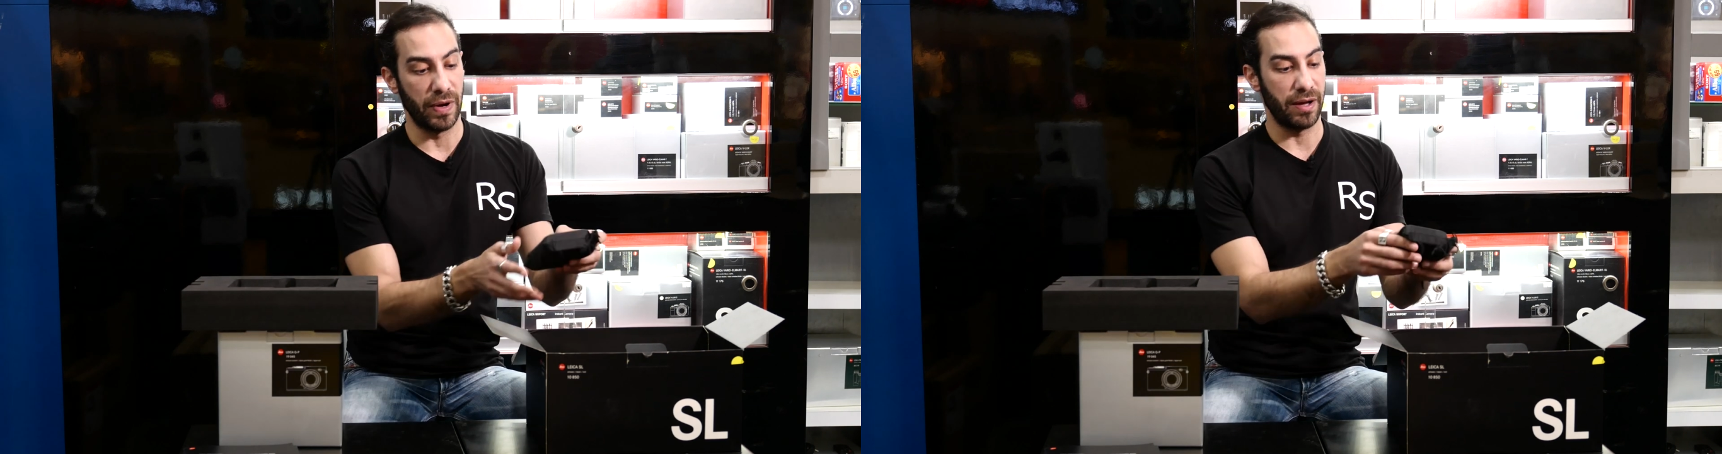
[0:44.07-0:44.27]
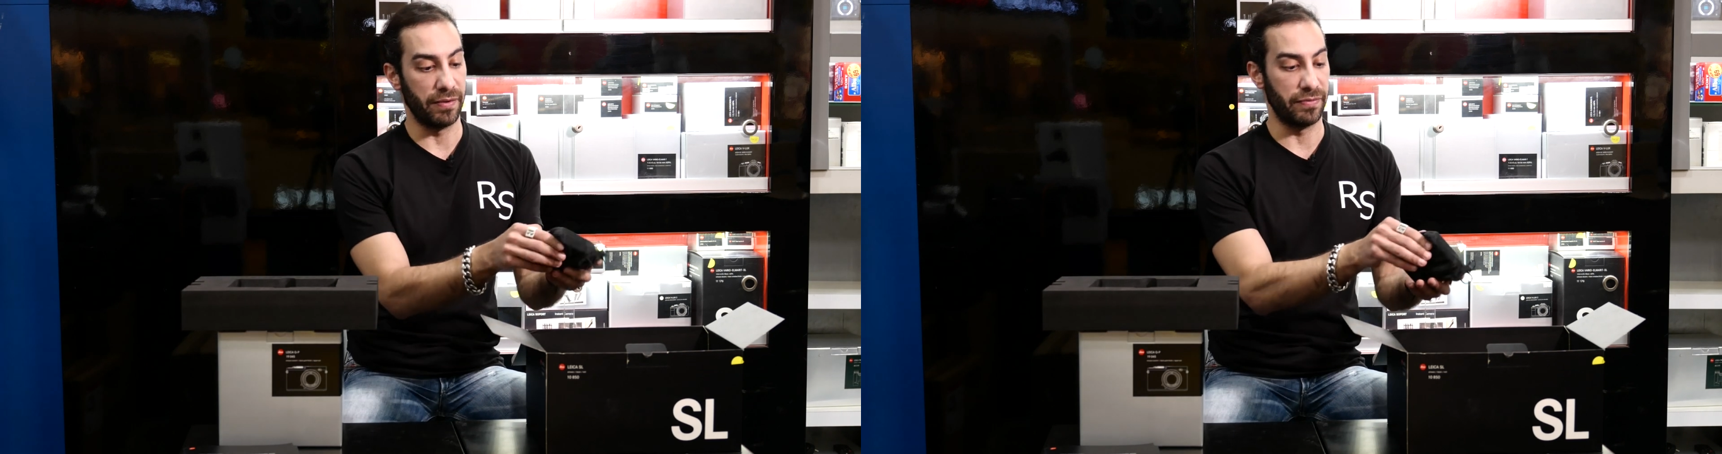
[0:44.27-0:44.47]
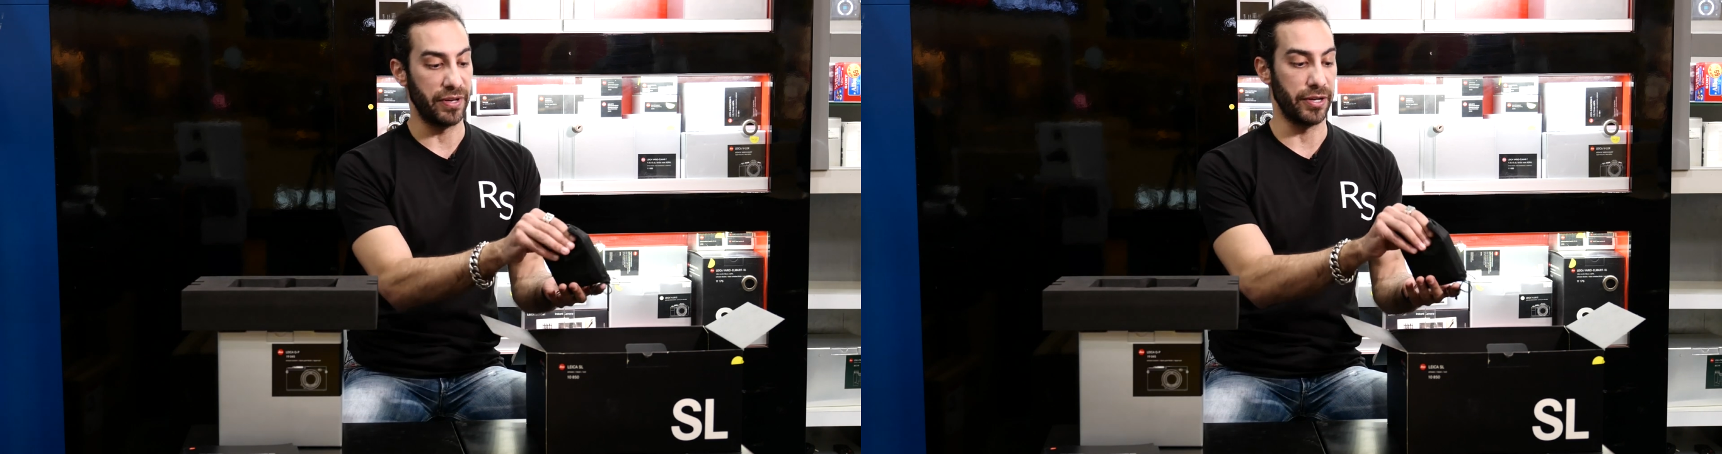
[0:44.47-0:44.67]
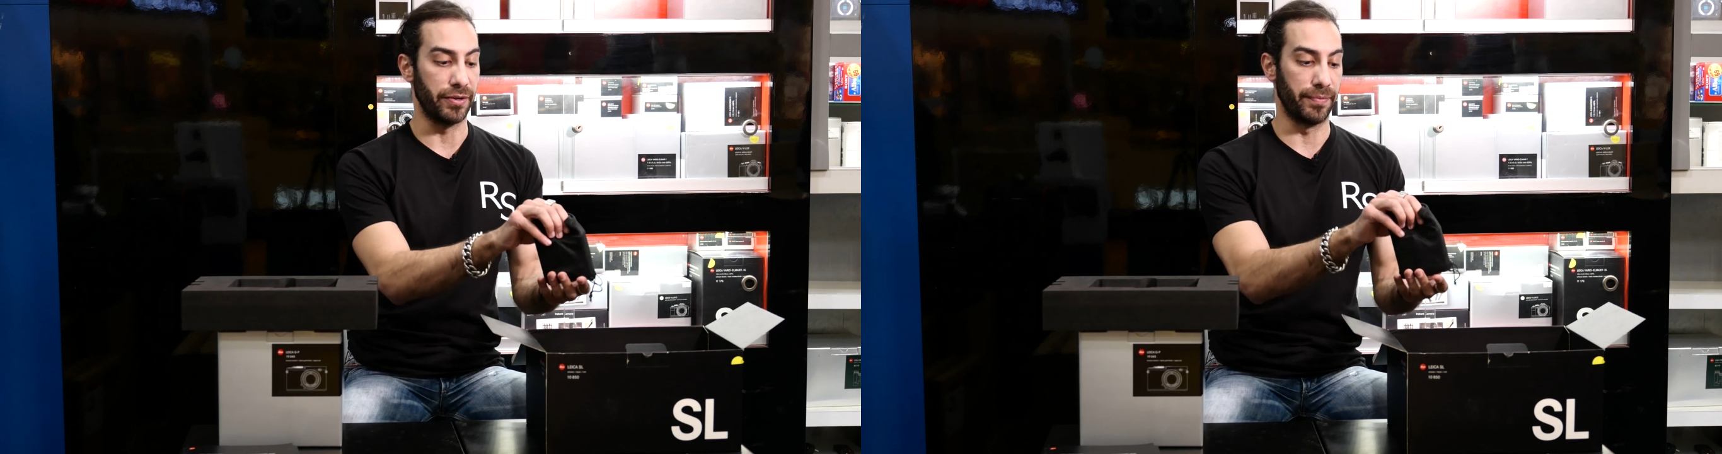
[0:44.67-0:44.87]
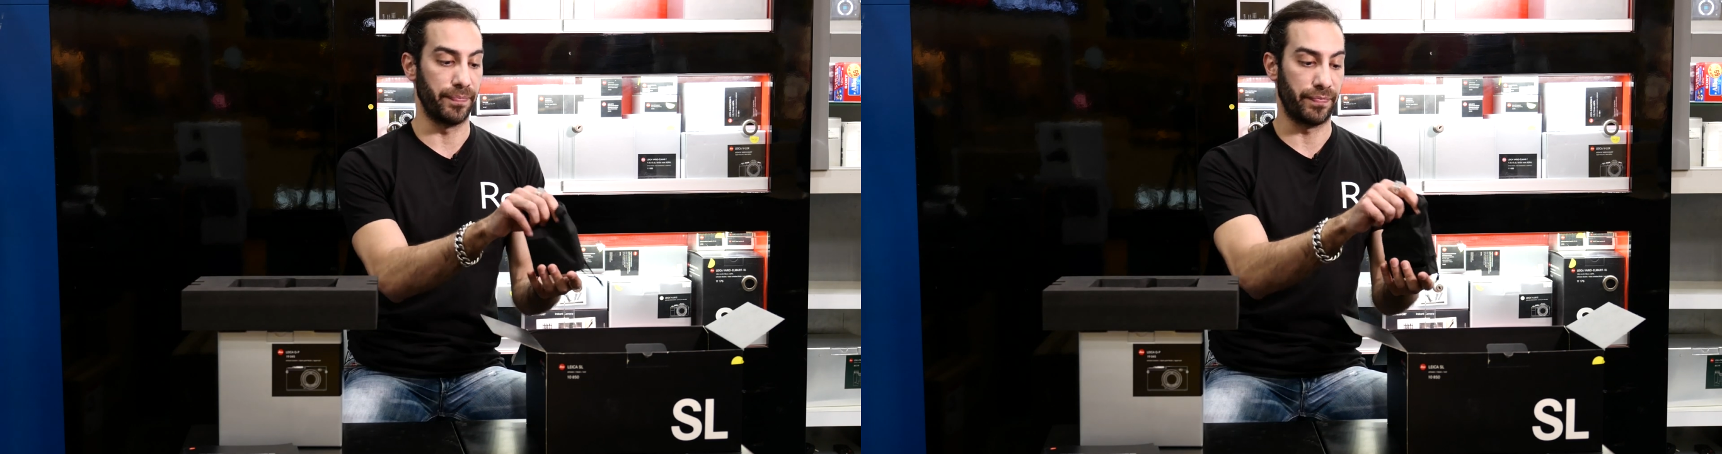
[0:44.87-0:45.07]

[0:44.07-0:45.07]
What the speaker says: have here